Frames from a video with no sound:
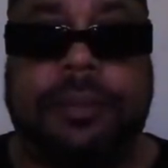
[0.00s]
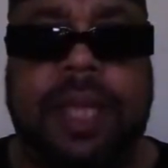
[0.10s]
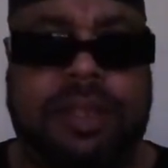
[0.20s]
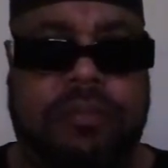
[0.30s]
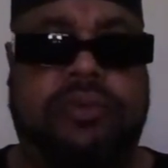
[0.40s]
I
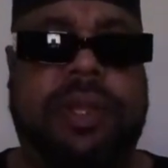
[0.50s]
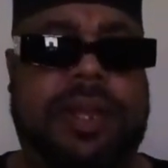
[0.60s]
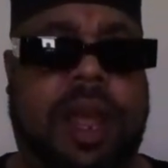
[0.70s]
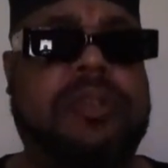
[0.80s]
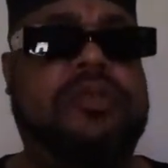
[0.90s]
said,
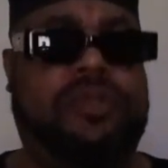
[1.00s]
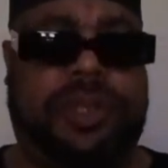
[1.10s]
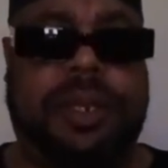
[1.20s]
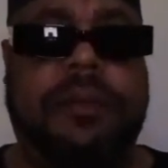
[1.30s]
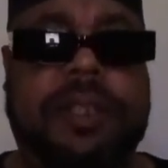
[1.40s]
really? Are you
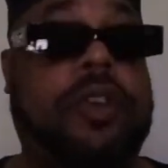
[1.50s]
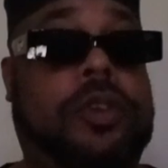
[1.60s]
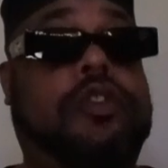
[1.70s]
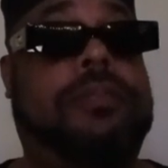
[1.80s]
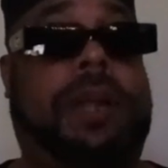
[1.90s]
serious or are
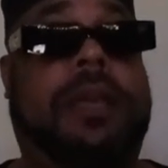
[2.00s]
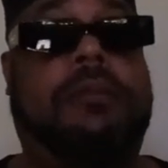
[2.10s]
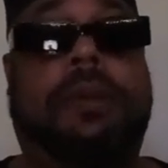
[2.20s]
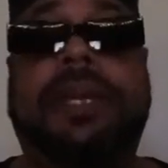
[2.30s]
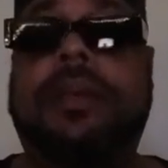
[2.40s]
you just playing
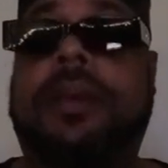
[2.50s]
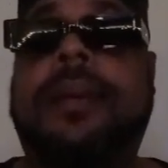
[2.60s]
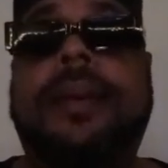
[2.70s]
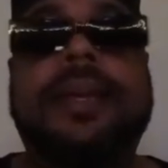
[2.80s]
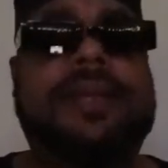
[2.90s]
with me?
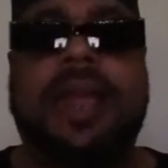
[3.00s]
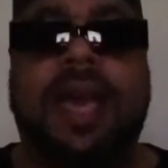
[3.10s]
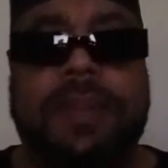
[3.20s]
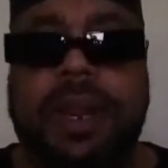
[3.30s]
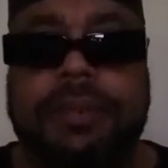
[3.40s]
He said, no,
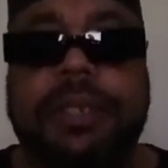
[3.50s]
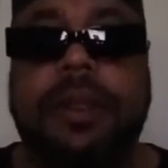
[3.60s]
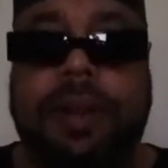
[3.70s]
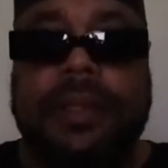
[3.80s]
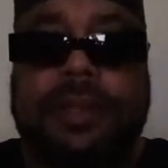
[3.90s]
man, I'm
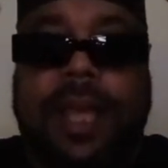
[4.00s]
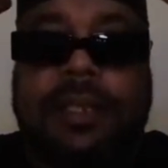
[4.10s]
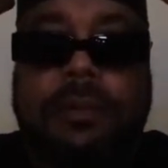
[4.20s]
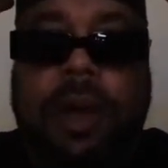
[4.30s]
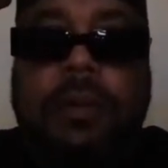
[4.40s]
serious. I
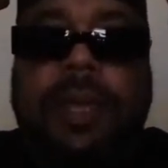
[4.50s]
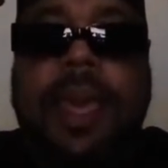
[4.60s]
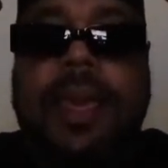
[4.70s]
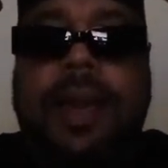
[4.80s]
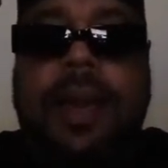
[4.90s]
said, well,
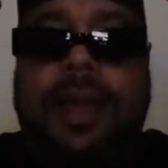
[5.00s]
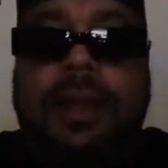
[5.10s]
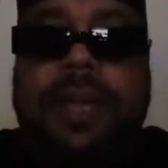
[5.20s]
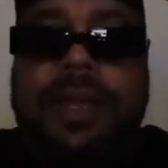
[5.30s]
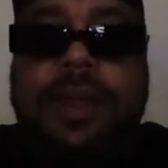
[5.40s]
okay,
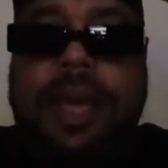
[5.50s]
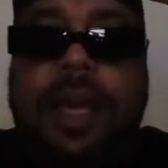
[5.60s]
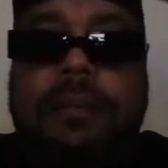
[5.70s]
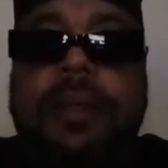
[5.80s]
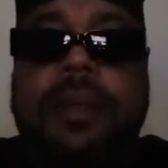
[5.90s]
let me get
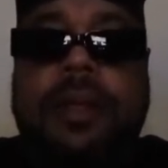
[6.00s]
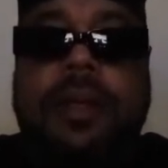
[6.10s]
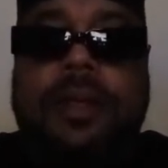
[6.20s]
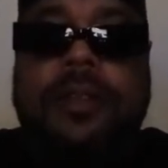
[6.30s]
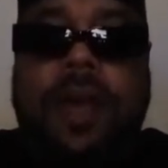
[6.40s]
up.
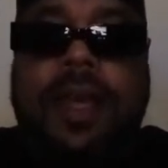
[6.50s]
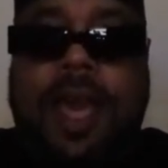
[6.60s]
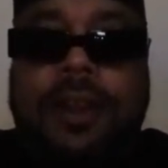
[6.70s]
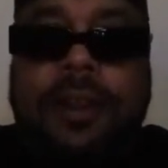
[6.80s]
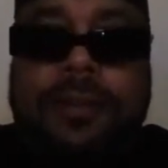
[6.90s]
So I
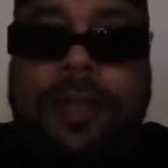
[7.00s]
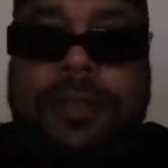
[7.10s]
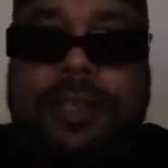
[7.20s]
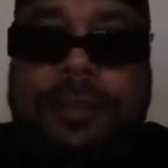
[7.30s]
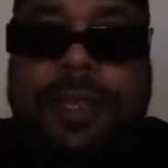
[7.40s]
got up. Y'all
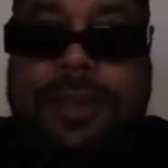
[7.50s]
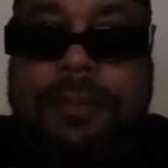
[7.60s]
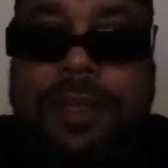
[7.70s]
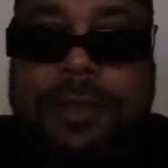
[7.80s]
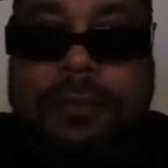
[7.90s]
see me keep
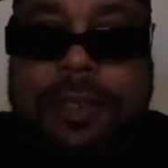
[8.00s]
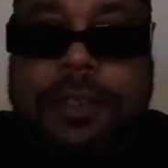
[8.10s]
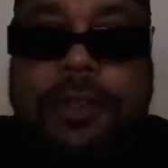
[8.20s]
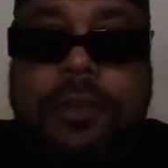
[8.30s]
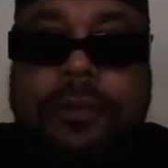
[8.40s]
messing with
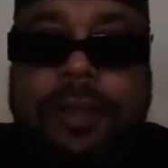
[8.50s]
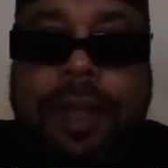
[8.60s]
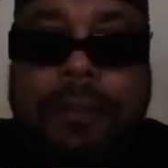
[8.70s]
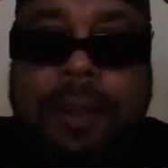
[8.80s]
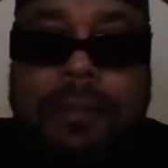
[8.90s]
this kufi.
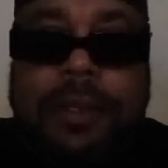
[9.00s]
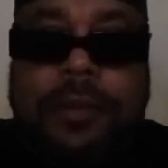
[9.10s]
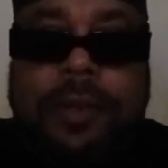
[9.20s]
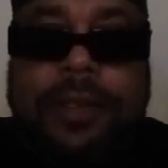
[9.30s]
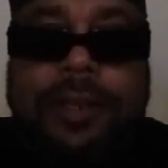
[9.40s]
I'll probably be
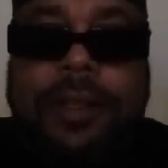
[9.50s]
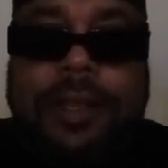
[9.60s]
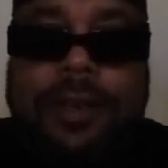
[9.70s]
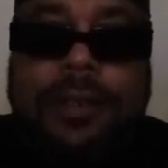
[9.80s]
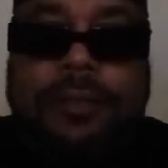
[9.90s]
doing it to the
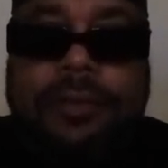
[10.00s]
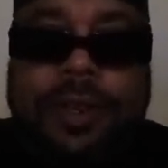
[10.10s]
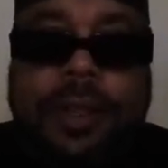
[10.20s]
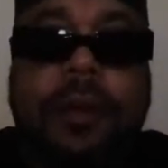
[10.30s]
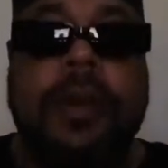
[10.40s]
end of this
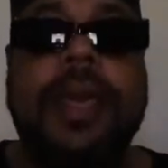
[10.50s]
video.